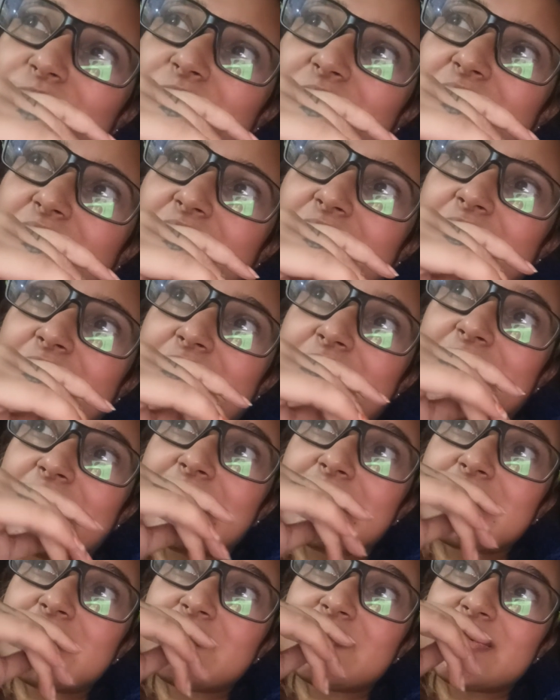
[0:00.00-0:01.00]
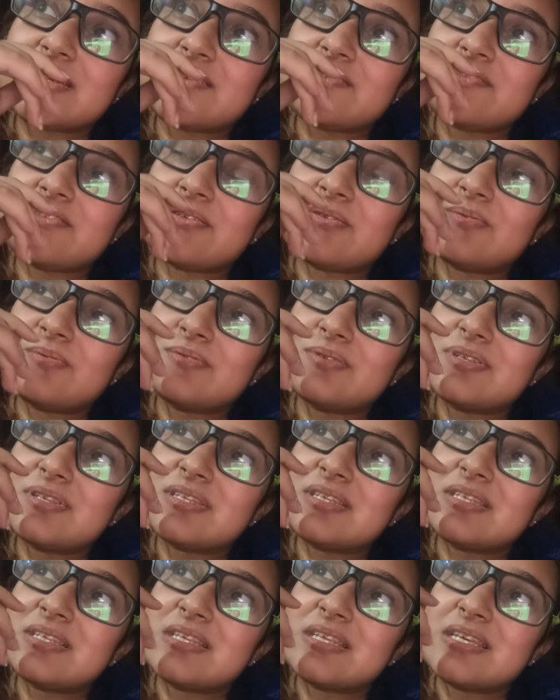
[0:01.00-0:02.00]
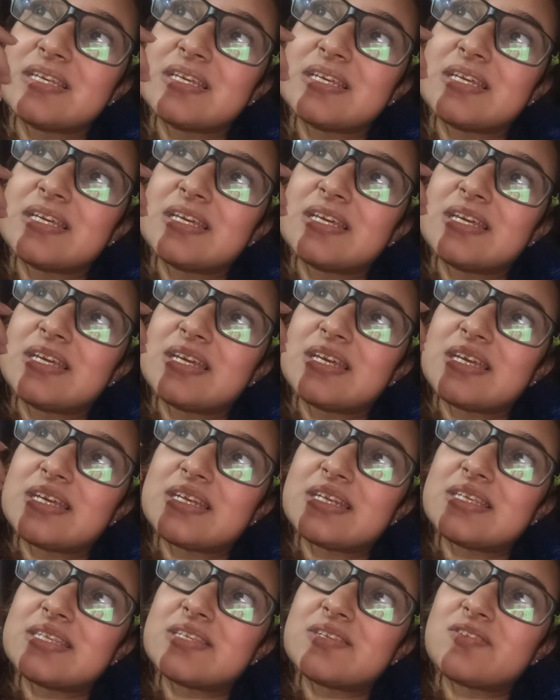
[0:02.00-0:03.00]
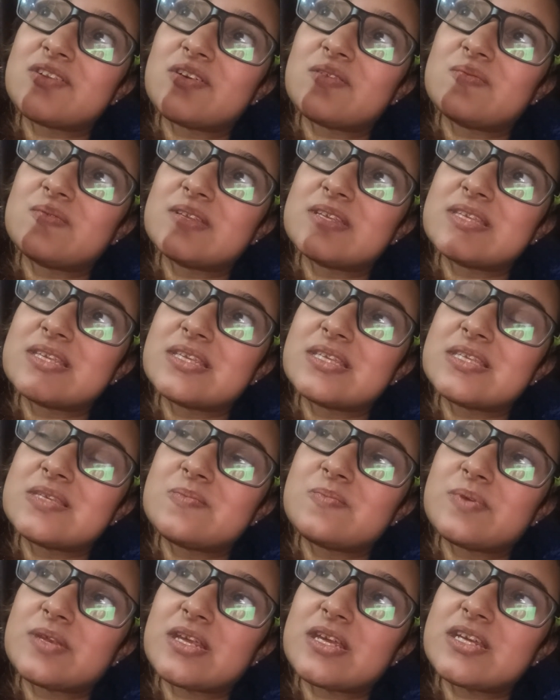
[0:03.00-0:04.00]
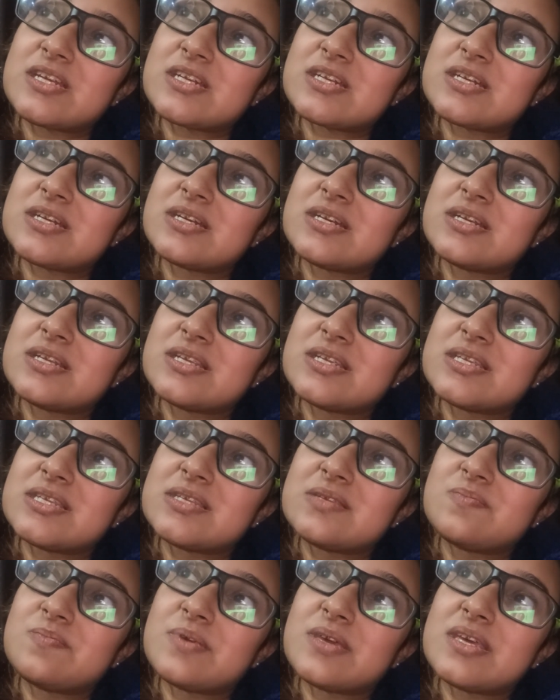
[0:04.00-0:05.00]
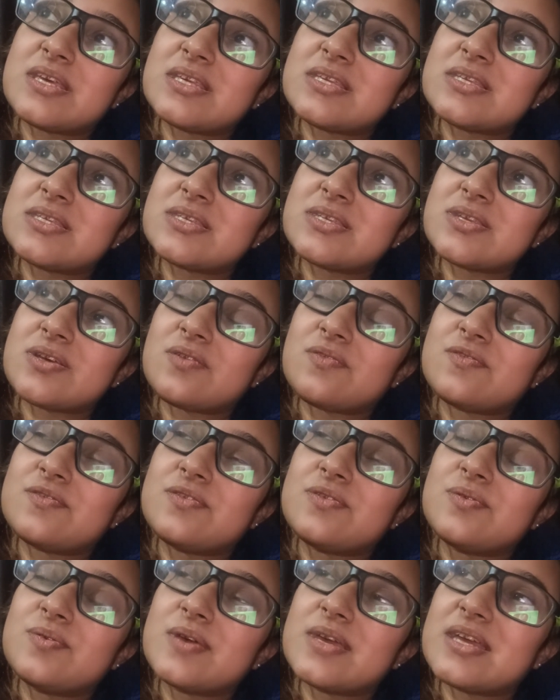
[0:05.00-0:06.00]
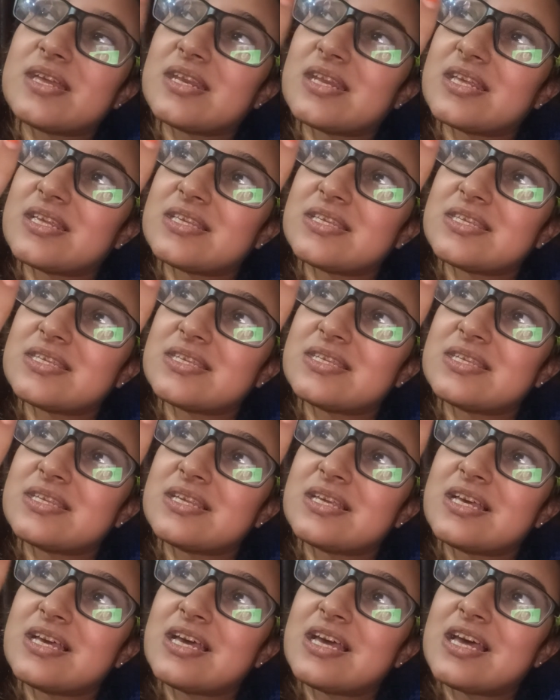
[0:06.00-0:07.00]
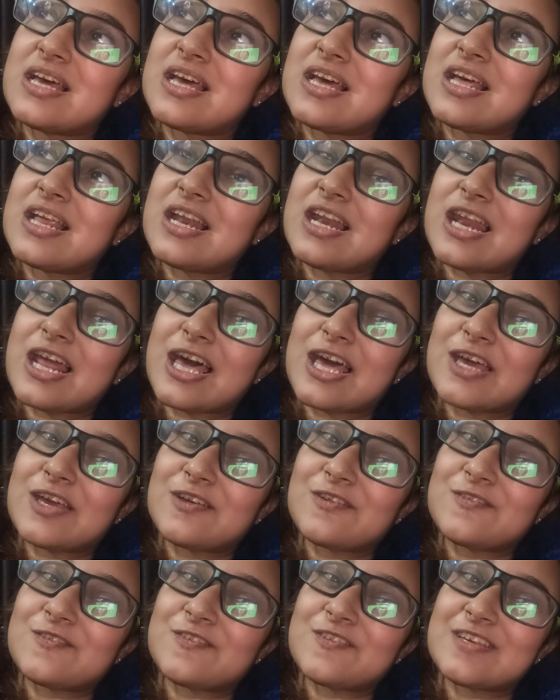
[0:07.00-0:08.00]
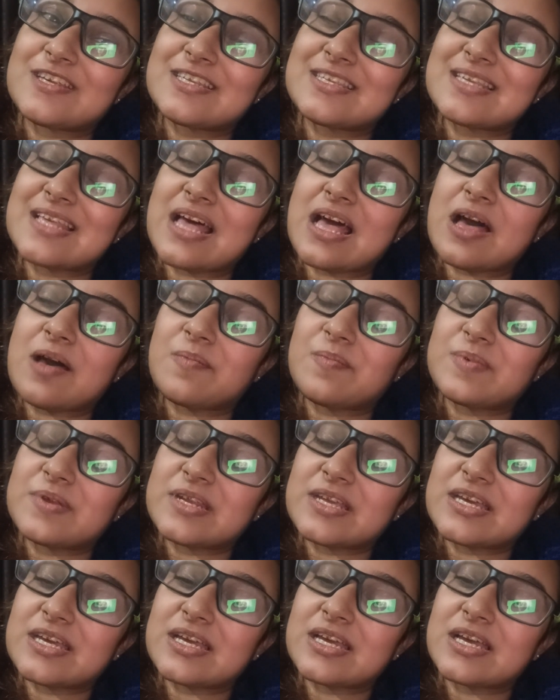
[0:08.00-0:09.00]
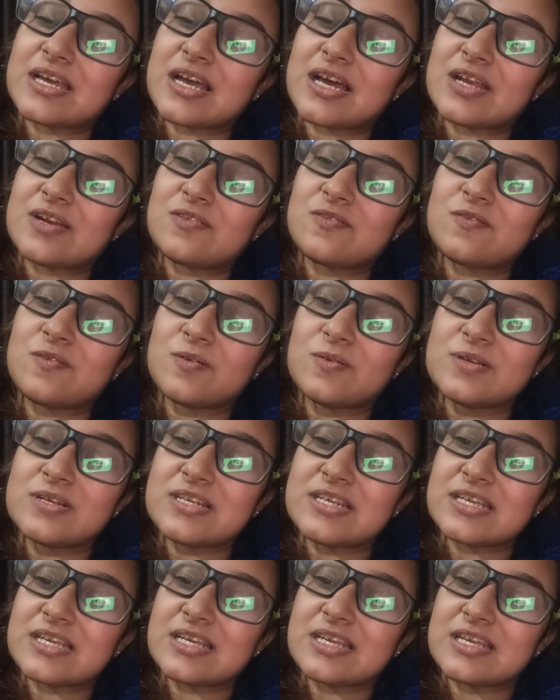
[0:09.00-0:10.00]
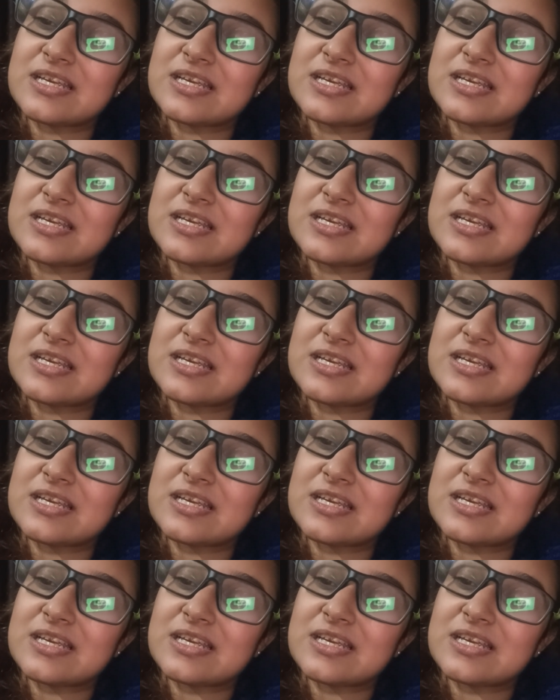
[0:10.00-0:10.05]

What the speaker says: creativity flows. It is from this inspiration, the space of knowingness, life is happening, unfolding,